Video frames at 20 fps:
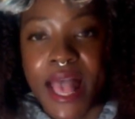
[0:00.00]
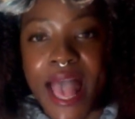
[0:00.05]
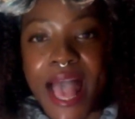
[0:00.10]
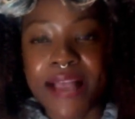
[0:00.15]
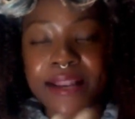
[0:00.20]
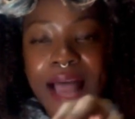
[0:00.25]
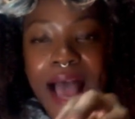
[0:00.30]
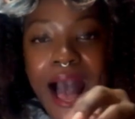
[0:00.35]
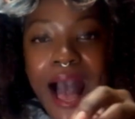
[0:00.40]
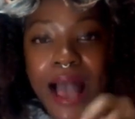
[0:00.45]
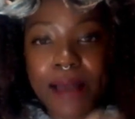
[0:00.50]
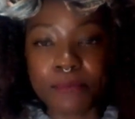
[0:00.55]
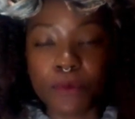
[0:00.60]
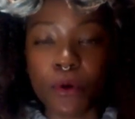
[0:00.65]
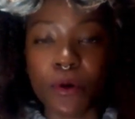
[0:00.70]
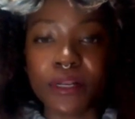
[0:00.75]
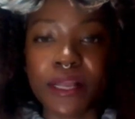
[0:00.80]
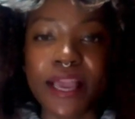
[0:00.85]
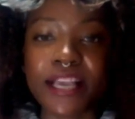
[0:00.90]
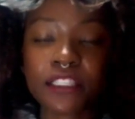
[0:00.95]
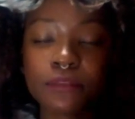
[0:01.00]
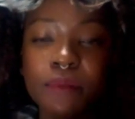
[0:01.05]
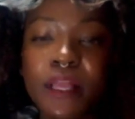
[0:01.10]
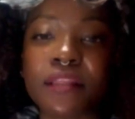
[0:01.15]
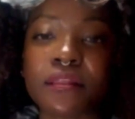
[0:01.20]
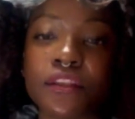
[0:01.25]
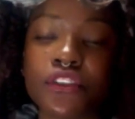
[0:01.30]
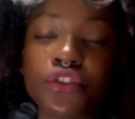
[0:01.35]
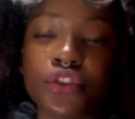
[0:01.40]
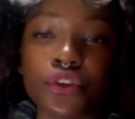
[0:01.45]
And I'm going to
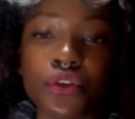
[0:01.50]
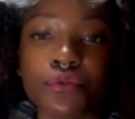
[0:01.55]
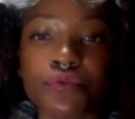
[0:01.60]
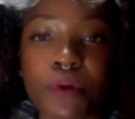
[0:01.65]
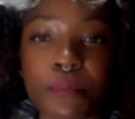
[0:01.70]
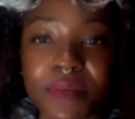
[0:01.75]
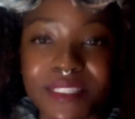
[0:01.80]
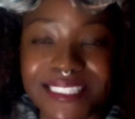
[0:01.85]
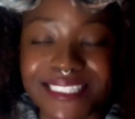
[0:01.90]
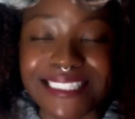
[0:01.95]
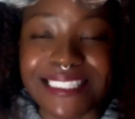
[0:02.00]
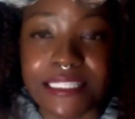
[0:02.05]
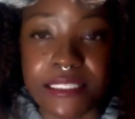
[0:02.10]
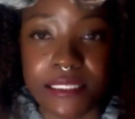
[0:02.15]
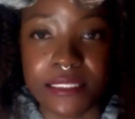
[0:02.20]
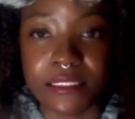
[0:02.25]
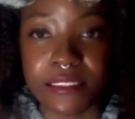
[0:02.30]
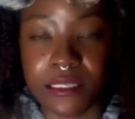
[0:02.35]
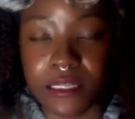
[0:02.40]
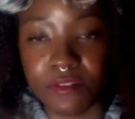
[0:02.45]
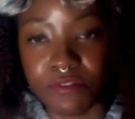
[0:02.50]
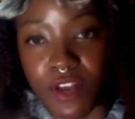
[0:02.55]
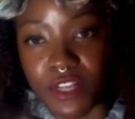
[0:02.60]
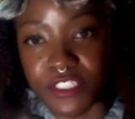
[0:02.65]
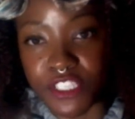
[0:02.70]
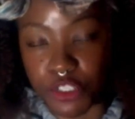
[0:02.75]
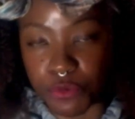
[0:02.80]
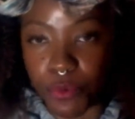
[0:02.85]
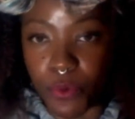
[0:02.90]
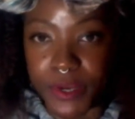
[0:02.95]
explain this to you from a statistical
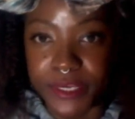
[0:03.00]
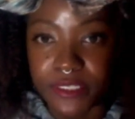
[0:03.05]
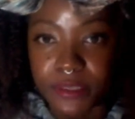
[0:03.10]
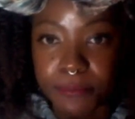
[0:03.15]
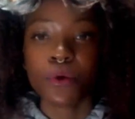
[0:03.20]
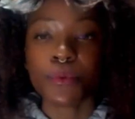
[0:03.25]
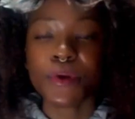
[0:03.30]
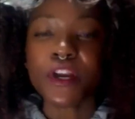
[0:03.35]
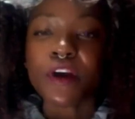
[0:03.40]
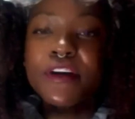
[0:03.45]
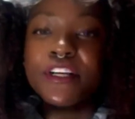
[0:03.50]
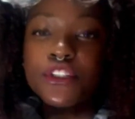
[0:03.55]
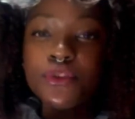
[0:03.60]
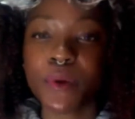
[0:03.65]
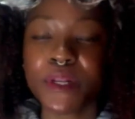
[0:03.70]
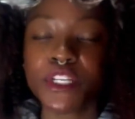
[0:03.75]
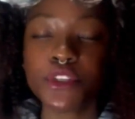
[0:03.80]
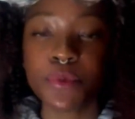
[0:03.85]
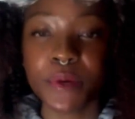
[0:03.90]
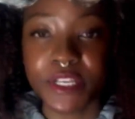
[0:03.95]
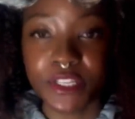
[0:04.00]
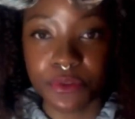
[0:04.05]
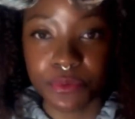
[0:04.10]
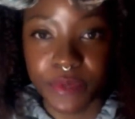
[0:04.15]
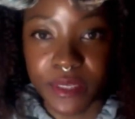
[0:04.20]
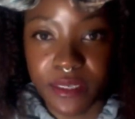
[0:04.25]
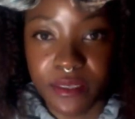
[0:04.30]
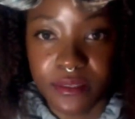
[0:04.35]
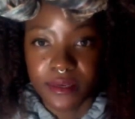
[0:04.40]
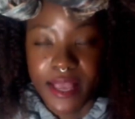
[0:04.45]
vantage point. We are in
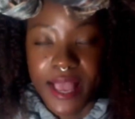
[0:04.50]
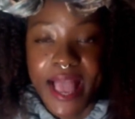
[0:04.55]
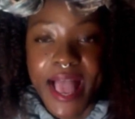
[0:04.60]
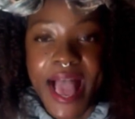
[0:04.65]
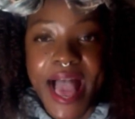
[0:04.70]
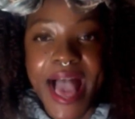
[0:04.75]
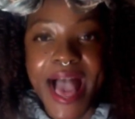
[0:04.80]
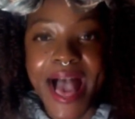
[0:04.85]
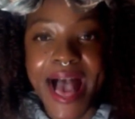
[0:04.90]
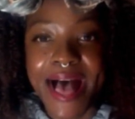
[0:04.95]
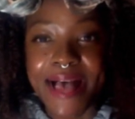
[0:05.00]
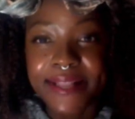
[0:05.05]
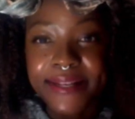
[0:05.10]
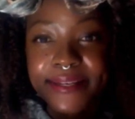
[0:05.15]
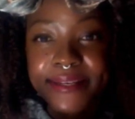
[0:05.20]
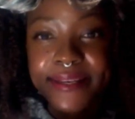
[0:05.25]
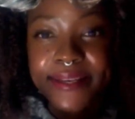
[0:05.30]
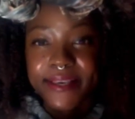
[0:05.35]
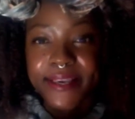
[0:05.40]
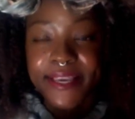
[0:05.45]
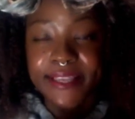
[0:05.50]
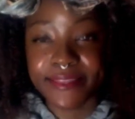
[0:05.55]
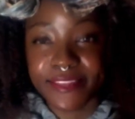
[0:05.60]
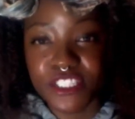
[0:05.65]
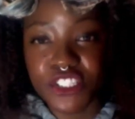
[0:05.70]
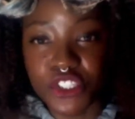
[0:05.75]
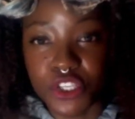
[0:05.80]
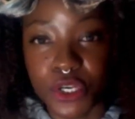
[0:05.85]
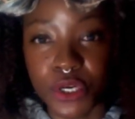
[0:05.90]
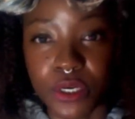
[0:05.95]
2023, and in
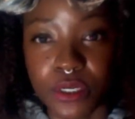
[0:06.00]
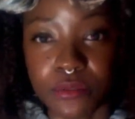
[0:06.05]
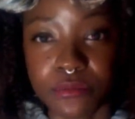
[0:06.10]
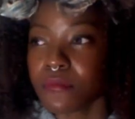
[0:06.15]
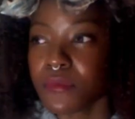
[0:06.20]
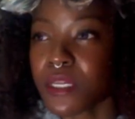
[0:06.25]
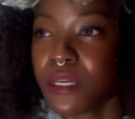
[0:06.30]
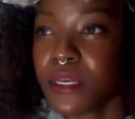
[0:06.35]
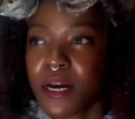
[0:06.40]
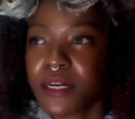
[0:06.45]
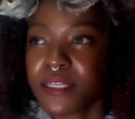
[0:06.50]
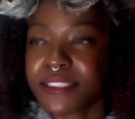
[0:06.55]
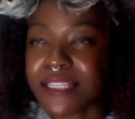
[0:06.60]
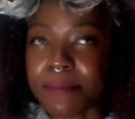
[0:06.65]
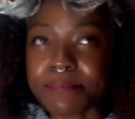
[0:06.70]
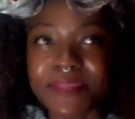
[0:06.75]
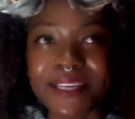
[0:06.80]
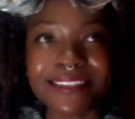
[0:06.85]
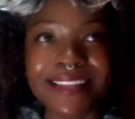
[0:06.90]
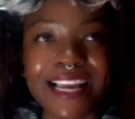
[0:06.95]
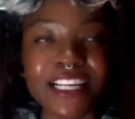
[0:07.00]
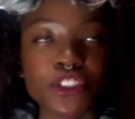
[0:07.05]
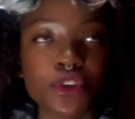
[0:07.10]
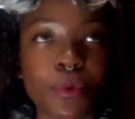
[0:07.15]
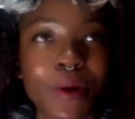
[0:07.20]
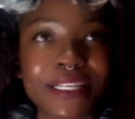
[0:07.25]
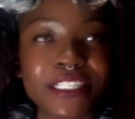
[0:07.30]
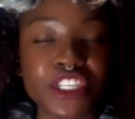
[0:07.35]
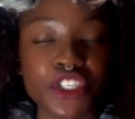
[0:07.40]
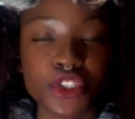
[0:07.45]
this year, something like
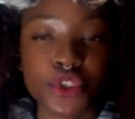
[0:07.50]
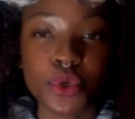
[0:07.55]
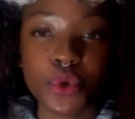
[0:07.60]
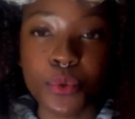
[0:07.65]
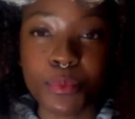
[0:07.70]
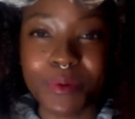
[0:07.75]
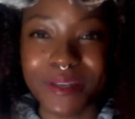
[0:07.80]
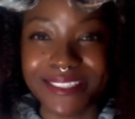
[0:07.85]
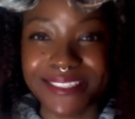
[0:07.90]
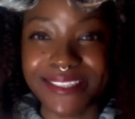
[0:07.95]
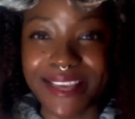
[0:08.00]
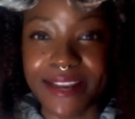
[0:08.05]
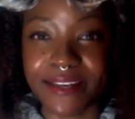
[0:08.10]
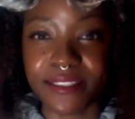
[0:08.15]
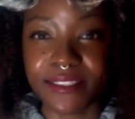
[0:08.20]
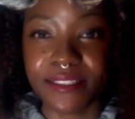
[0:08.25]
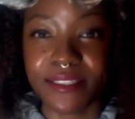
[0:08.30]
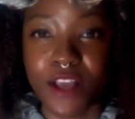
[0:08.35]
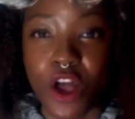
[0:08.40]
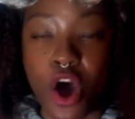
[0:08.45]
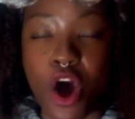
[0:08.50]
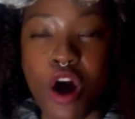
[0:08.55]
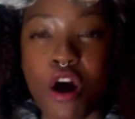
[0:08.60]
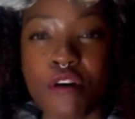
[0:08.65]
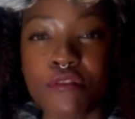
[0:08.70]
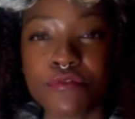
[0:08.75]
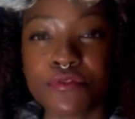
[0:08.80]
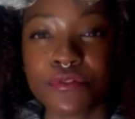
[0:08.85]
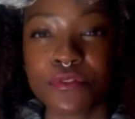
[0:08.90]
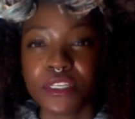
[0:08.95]
22%
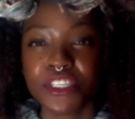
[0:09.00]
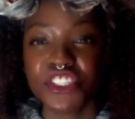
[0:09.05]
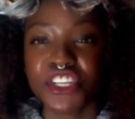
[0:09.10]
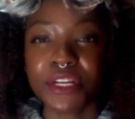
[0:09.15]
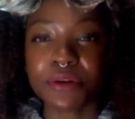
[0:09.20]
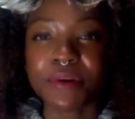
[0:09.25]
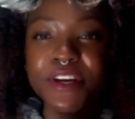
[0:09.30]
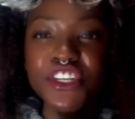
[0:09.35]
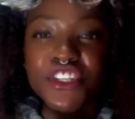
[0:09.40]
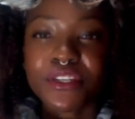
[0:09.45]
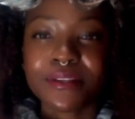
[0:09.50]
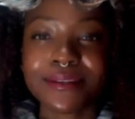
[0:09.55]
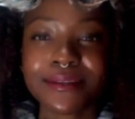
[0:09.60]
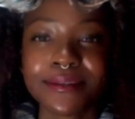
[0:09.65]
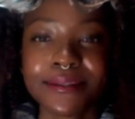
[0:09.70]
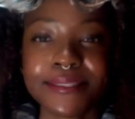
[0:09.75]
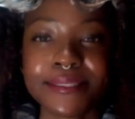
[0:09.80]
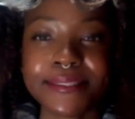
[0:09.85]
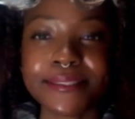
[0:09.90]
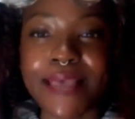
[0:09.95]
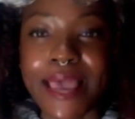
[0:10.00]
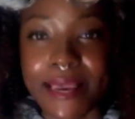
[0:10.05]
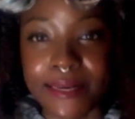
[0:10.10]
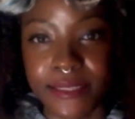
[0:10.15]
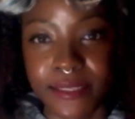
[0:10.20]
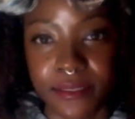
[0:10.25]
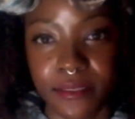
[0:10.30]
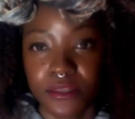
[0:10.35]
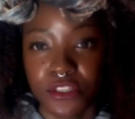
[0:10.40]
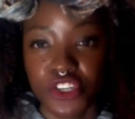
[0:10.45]
of Generation
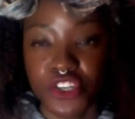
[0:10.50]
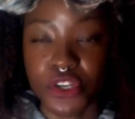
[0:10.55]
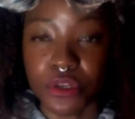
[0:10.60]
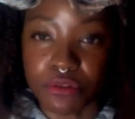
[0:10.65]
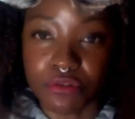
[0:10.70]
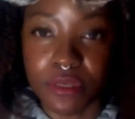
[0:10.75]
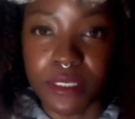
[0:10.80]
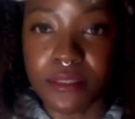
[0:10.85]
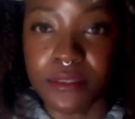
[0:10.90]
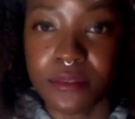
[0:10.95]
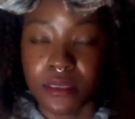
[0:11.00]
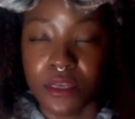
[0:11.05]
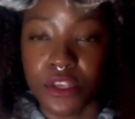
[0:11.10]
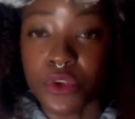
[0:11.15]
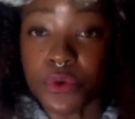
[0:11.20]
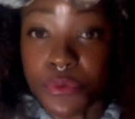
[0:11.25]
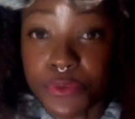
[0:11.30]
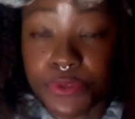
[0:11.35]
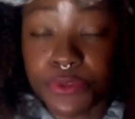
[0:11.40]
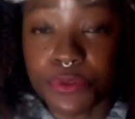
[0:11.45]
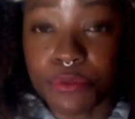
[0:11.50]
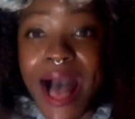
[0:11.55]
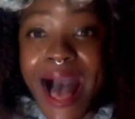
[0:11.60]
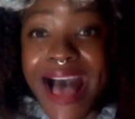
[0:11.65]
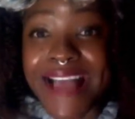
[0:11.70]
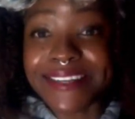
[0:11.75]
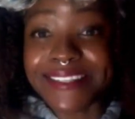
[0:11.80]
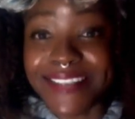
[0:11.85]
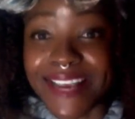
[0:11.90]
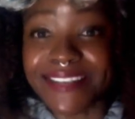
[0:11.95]
Z children, youth,
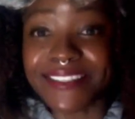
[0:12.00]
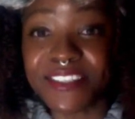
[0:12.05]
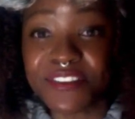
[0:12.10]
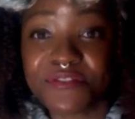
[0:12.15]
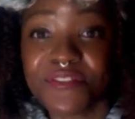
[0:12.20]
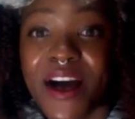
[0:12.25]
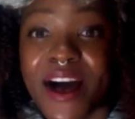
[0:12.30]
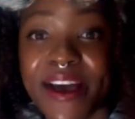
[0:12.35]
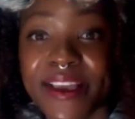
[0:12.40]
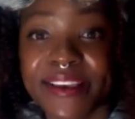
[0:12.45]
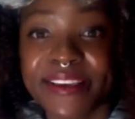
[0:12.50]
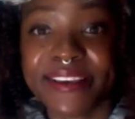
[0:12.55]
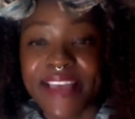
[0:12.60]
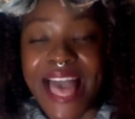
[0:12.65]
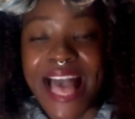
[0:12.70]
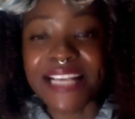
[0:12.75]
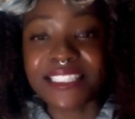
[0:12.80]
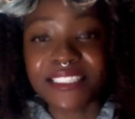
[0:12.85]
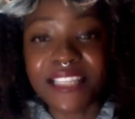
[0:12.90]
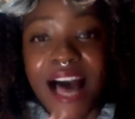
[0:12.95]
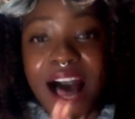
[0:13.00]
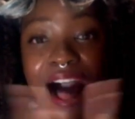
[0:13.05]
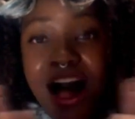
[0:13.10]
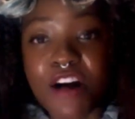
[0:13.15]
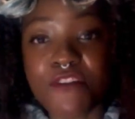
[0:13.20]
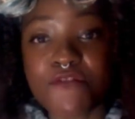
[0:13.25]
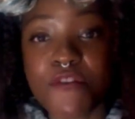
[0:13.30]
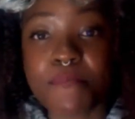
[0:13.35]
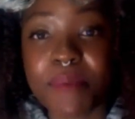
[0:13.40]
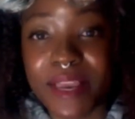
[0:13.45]
identify as the
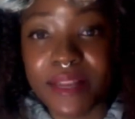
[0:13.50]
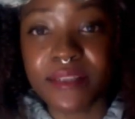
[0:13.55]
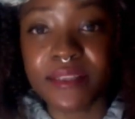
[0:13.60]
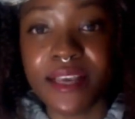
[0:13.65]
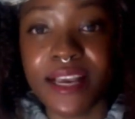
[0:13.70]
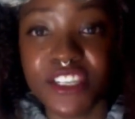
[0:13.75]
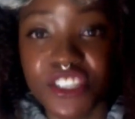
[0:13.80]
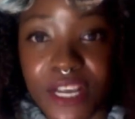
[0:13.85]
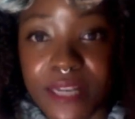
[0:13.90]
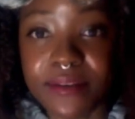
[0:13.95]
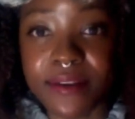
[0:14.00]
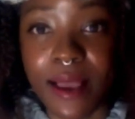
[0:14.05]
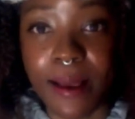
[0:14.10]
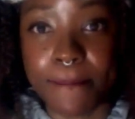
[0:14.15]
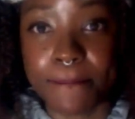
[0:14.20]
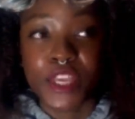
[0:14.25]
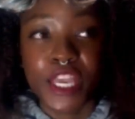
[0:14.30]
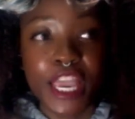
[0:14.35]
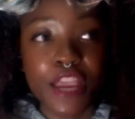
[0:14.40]
alphabet agenda.